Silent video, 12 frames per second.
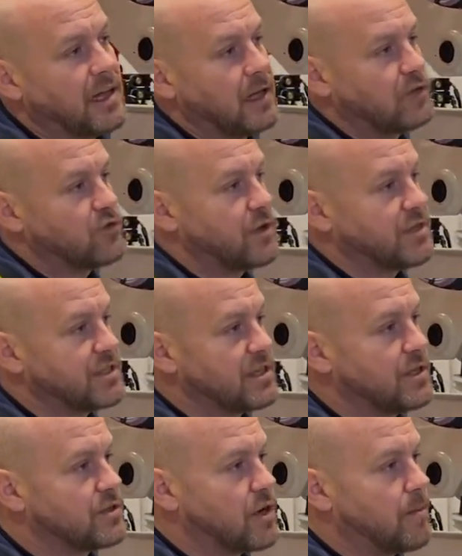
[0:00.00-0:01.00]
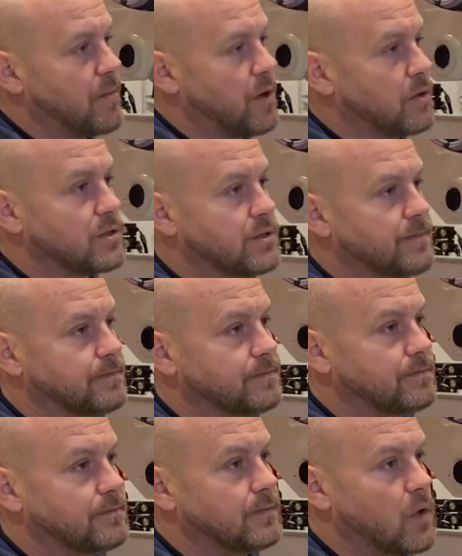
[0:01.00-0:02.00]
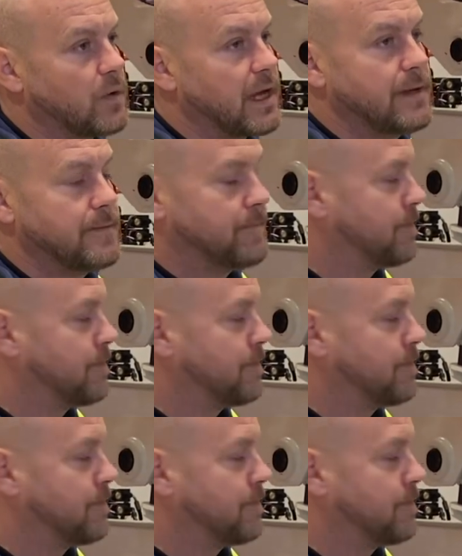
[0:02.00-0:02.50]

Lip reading: electronics in the top box. Okay,